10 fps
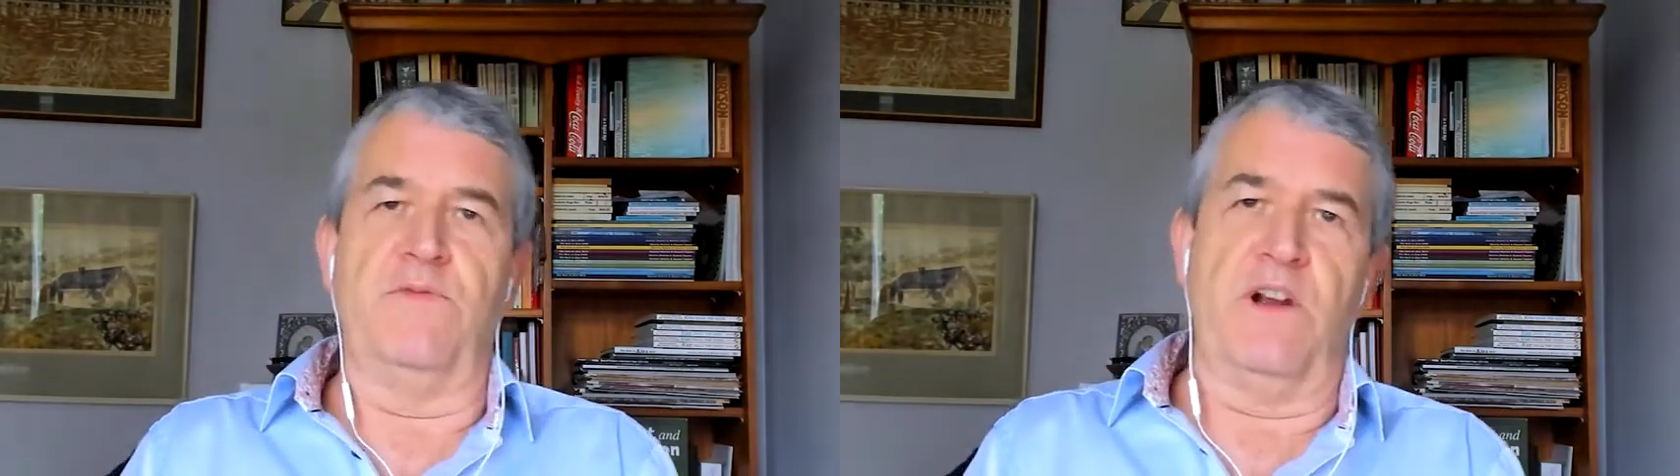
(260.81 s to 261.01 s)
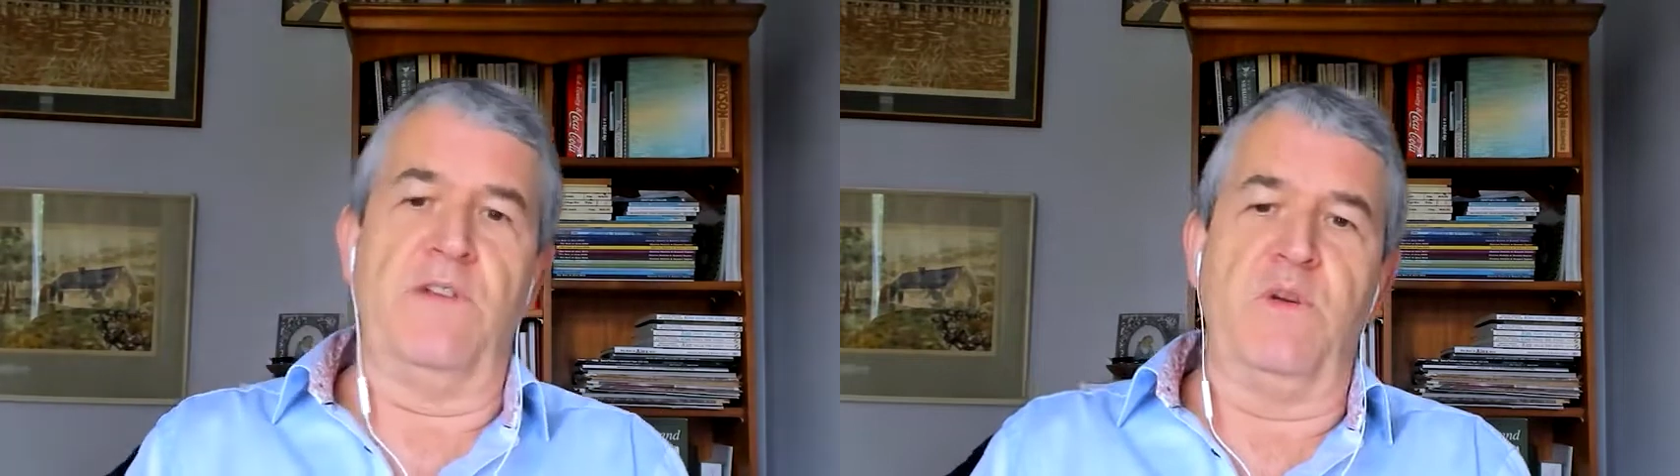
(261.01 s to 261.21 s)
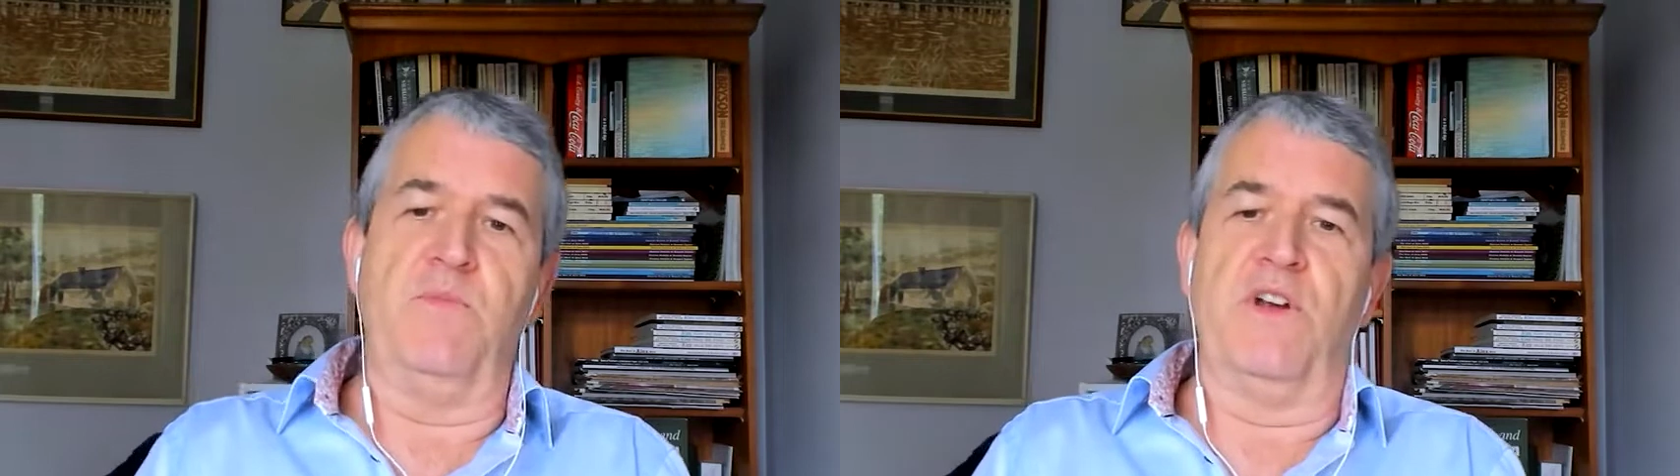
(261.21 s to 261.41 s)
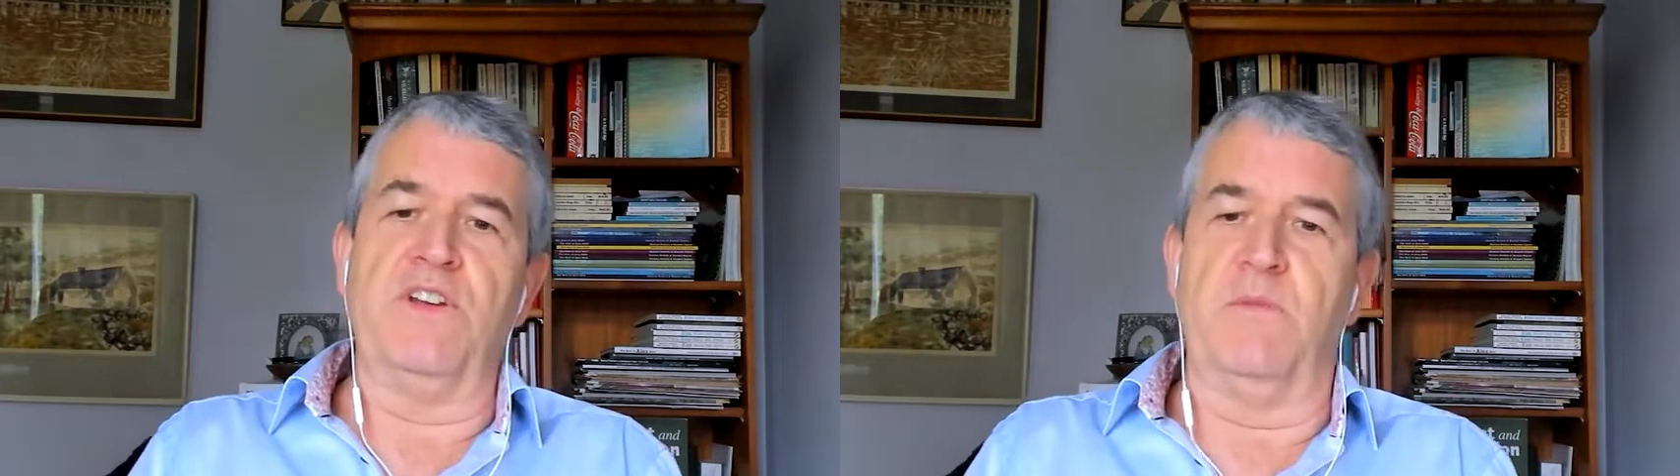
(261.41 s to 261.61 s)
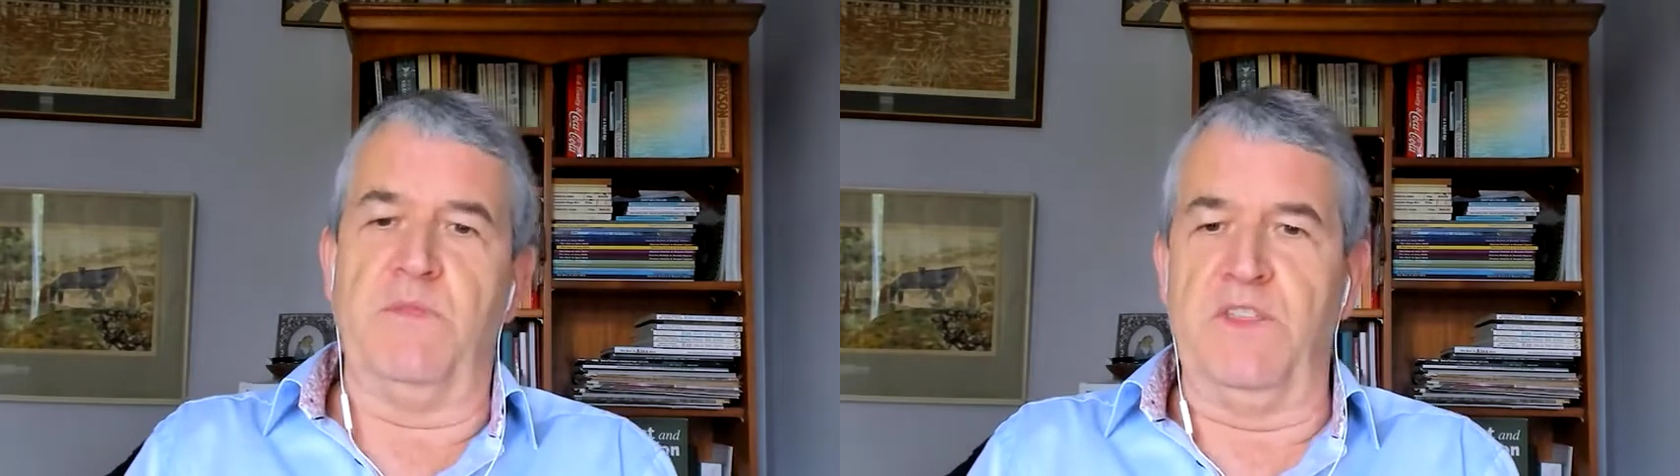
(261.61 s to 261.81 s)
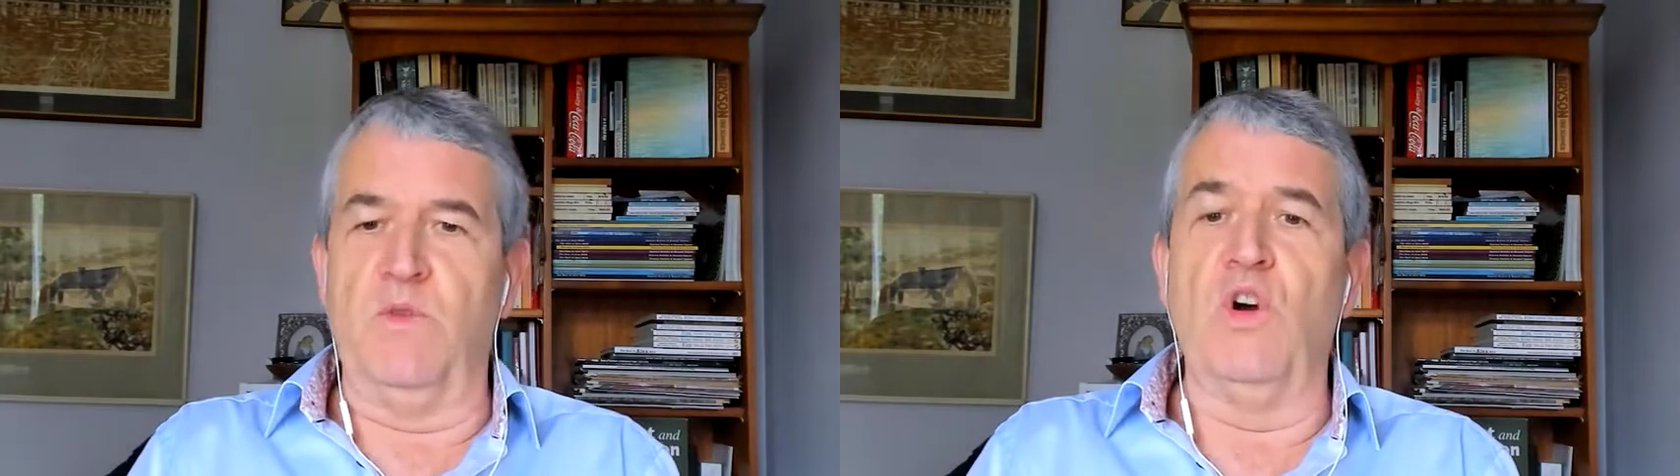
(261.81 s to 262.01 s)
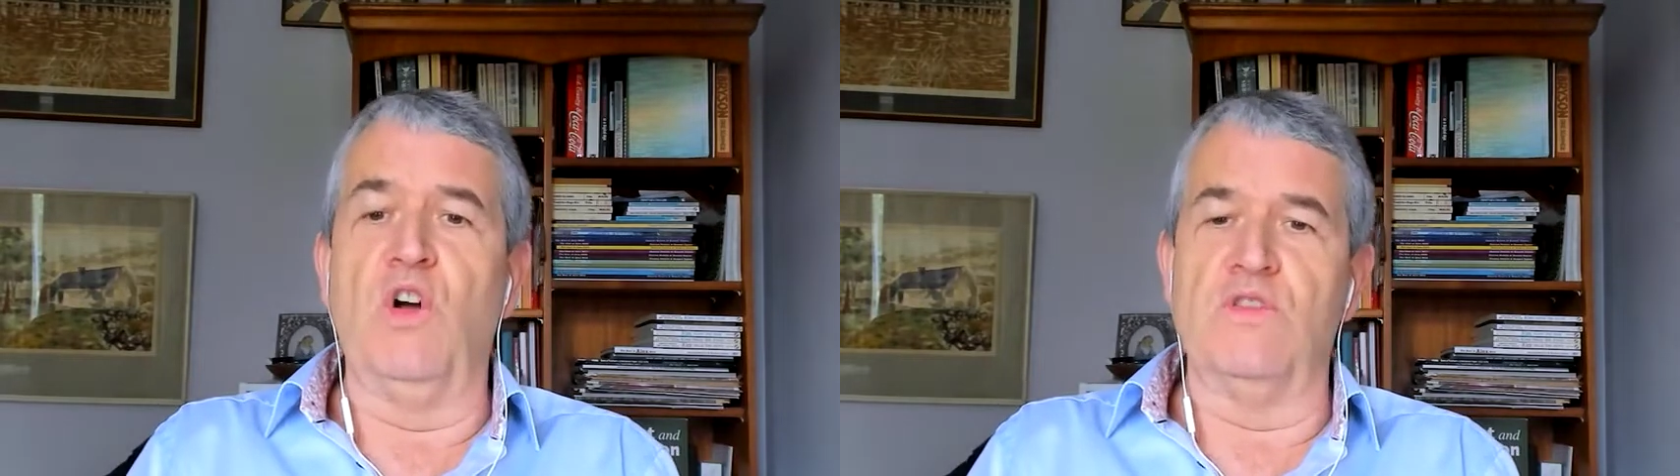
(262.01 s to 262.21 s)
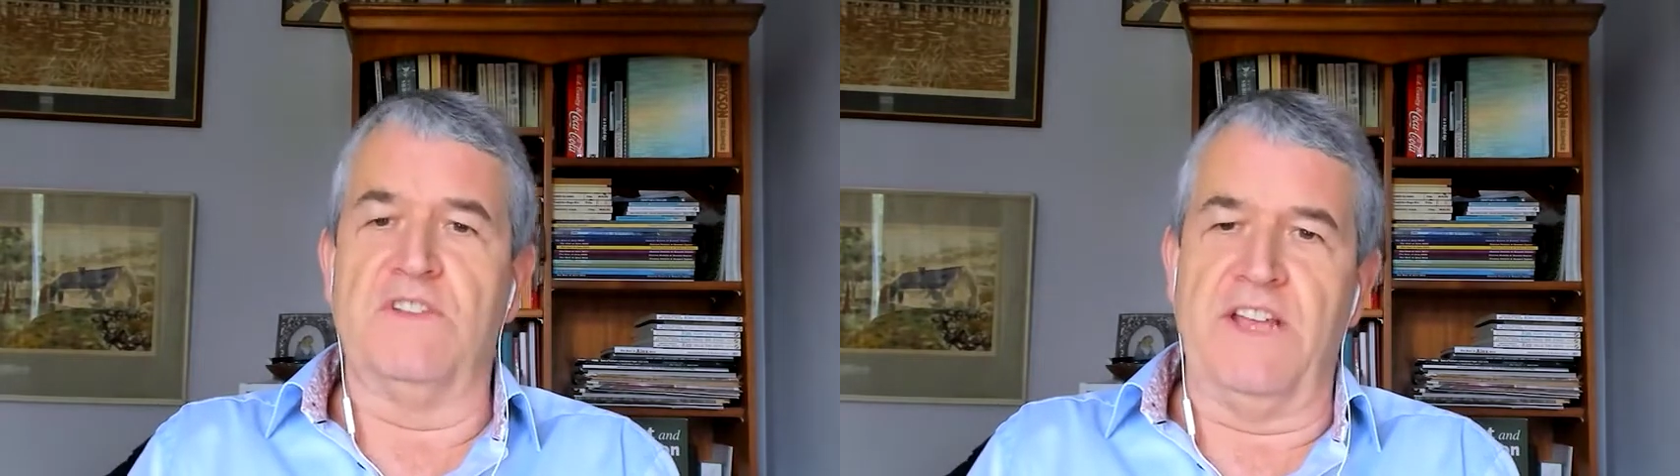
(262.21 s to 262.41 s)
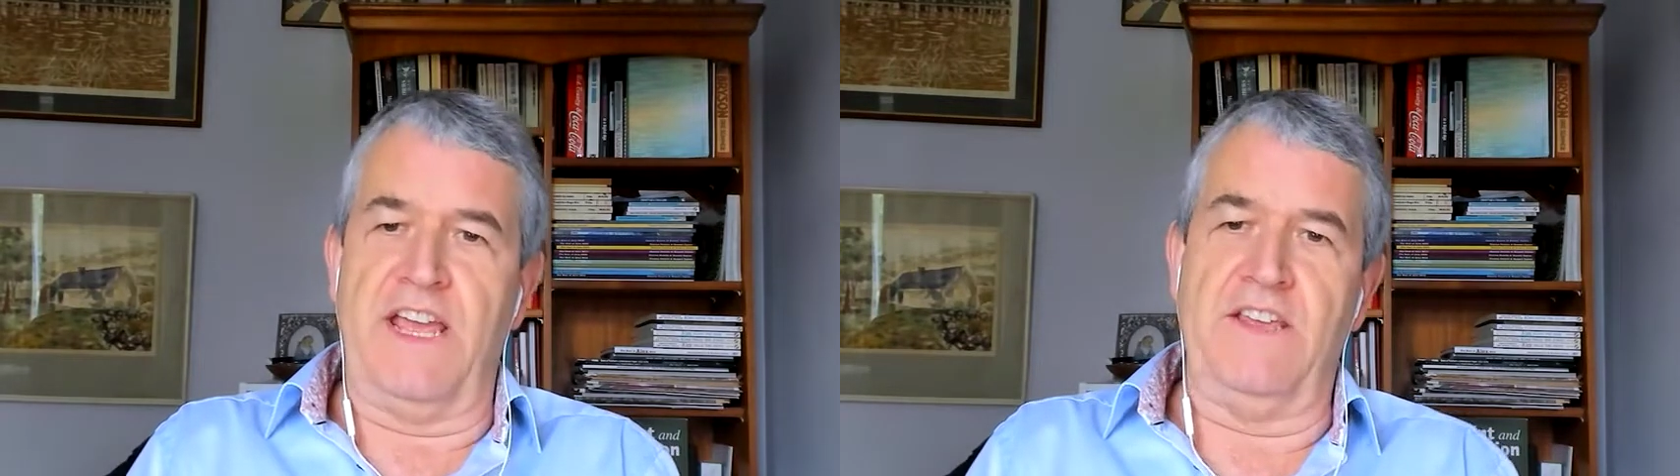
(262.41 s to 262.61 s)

every print company in the world today,